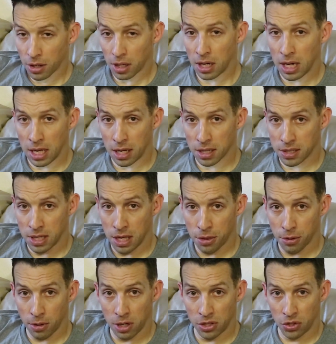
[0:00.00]
You're going to need a
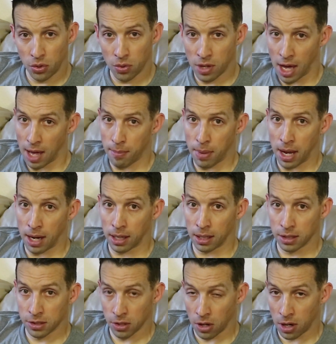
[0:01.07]
Z32 catback
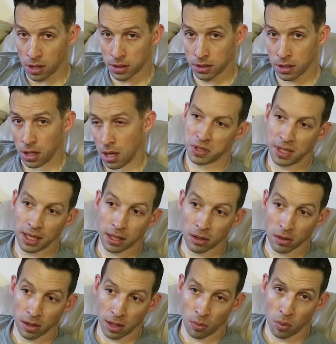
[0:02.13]
exhaust,
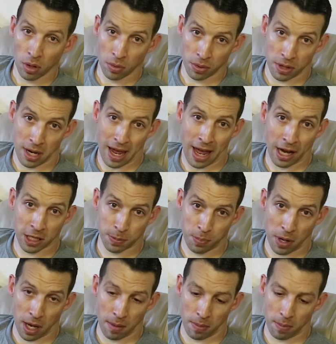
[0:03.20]
particularly one with an X
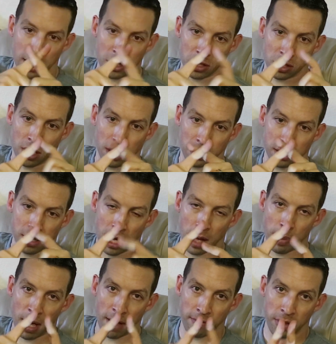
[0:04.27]
pipe. I just cut the
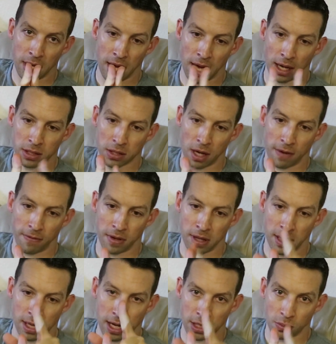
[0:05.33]
top half of the X off, and
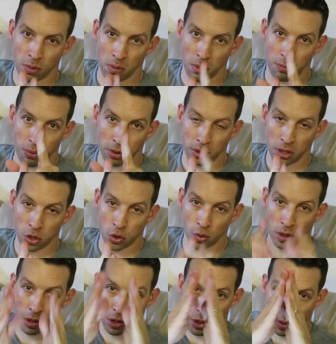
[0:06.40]
then that's where we put the
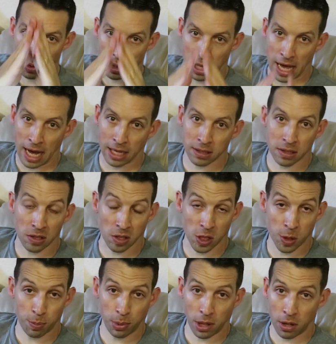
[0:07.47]
joiner, so it acts as a
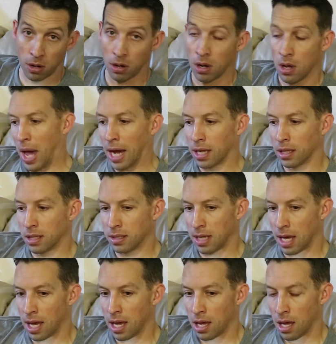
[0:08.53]
splitter. Back in the
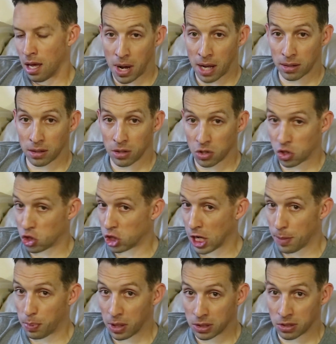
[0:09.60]
day, bought
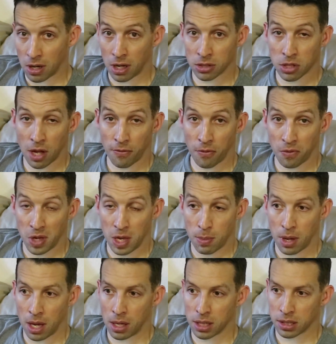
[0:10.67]
cheap exhaust off of
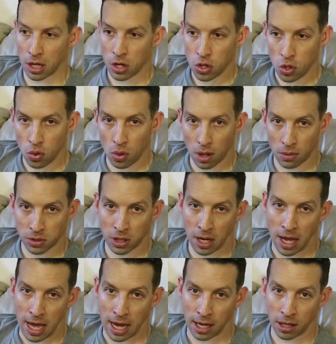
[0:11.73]
eBay because I knew I was going
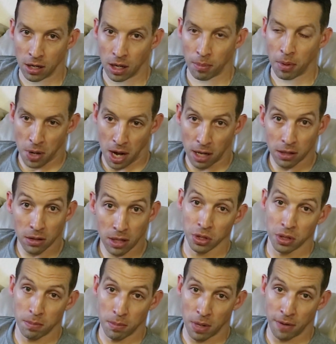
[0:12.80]
to hack it up. Bought
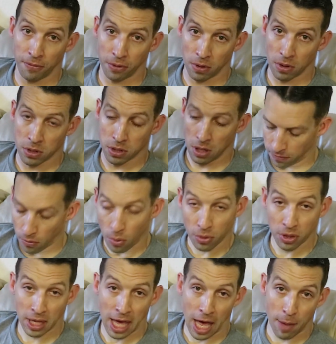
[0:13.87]
good mufflers for
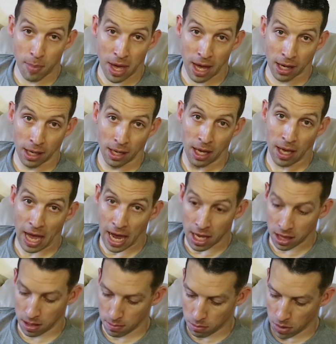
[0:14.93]
the catback
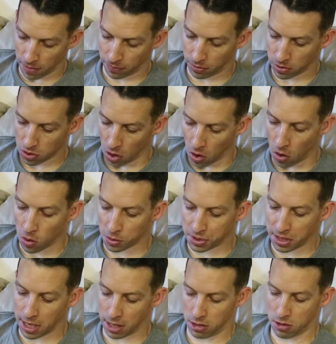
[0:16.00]
and the mufflers all
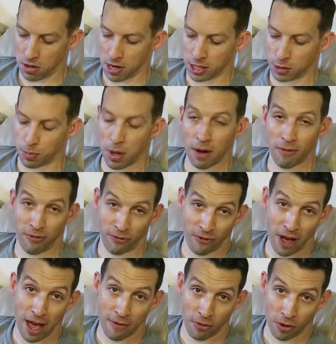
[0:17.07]
together. I spent
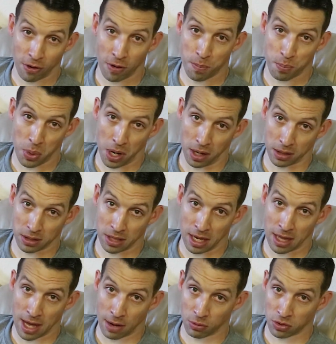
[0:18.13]
$500,
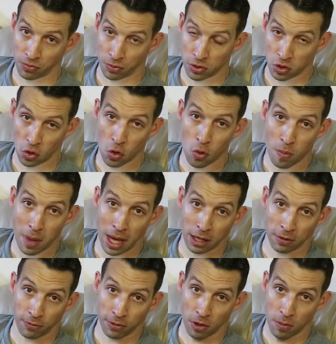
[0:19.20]
and that was for two
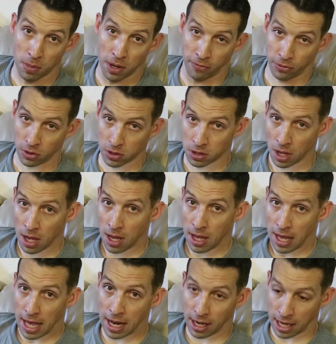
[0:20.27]
MagnaFlow mufflers
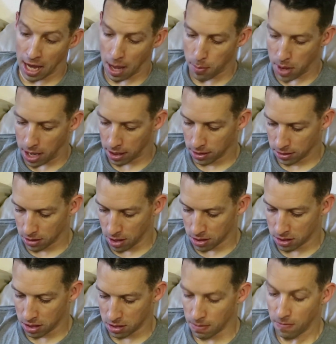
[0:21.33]
and a catback
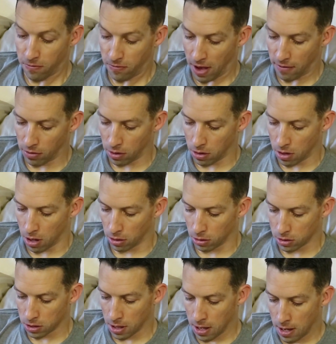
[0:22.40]
exhaust system,
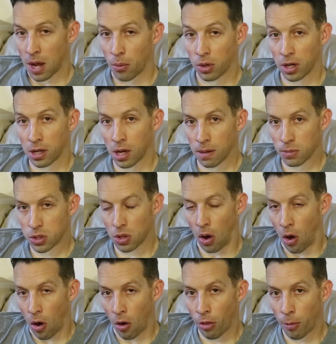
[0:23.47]
$500. Now, when it comes to
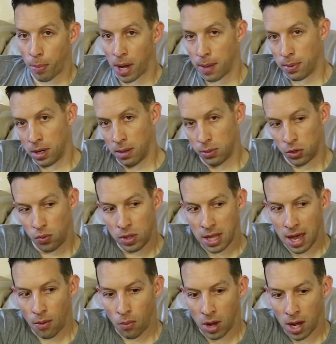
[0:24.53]
all the piping in between
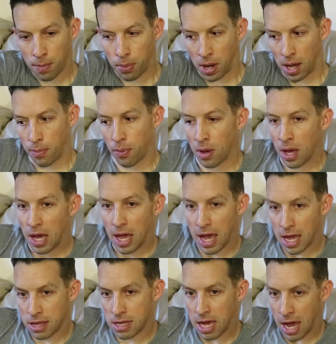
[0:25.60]
that Y pipe
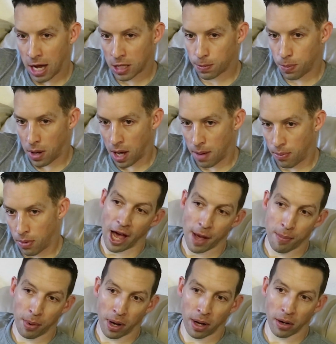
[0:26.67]
and the X pipe, I
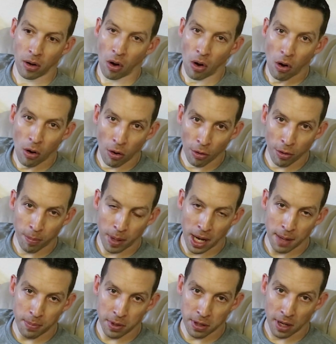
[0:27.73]
bought all the
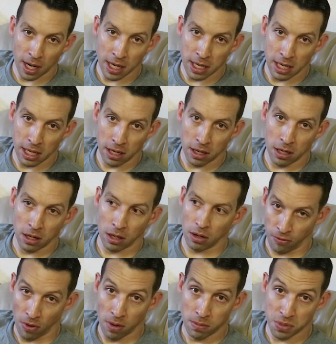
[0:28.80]
piping I needed
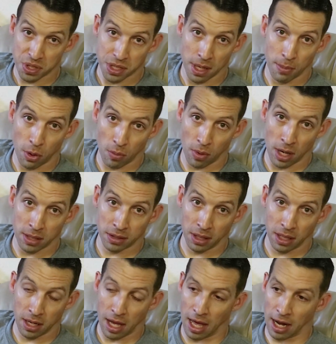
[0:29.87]
from Summit
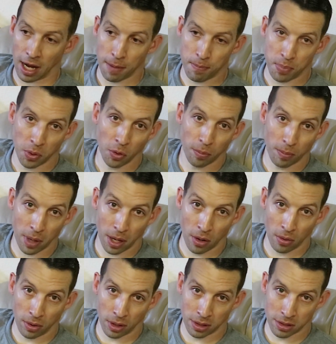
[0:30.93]
Racing, and I built my
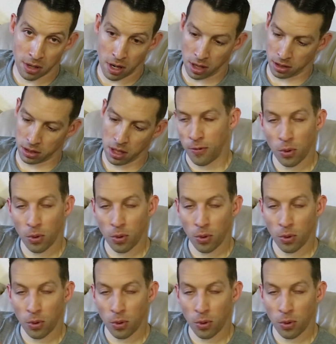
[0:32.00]
own exhaust.